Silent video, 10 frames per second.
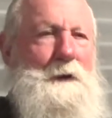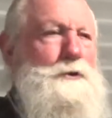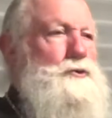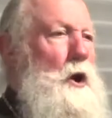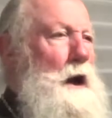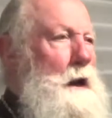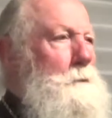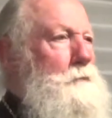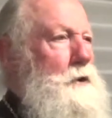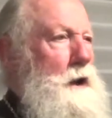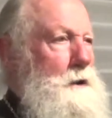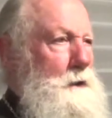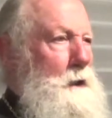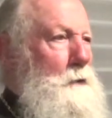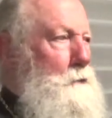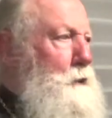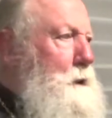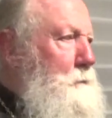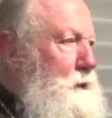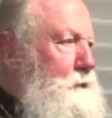dry bread,
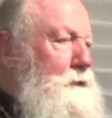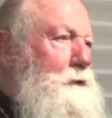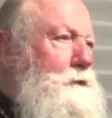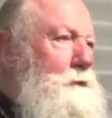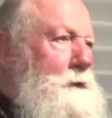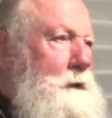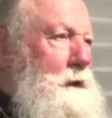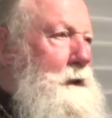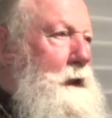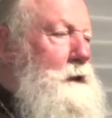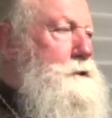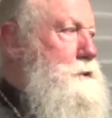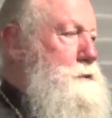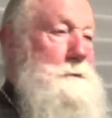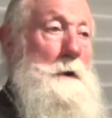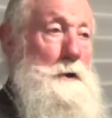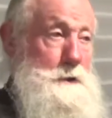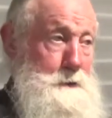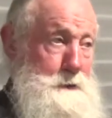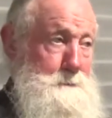three pieces and two
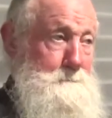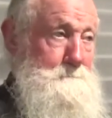tomatoes.